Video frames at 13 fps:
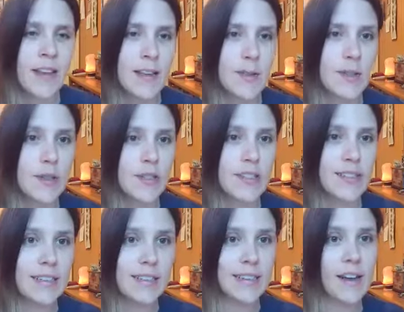So just a
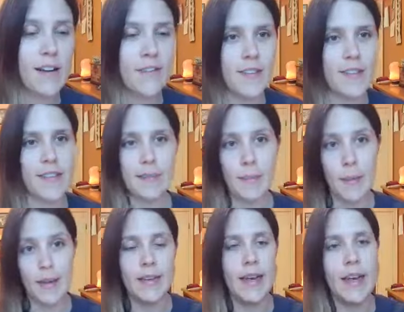little love on this
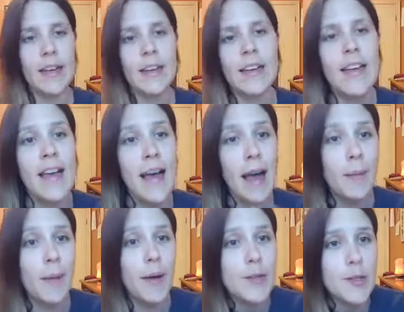Monday. I'm
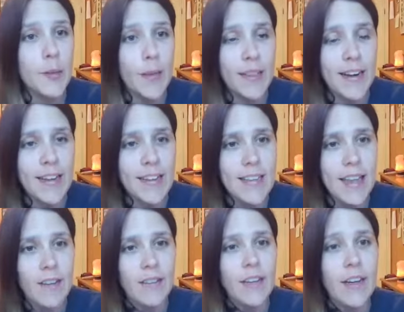not sure when the next
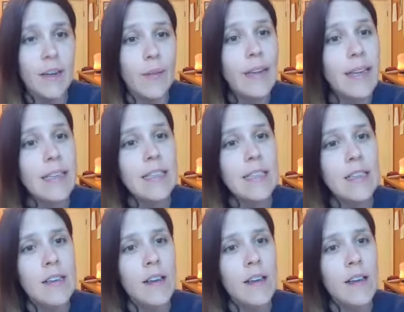live video is,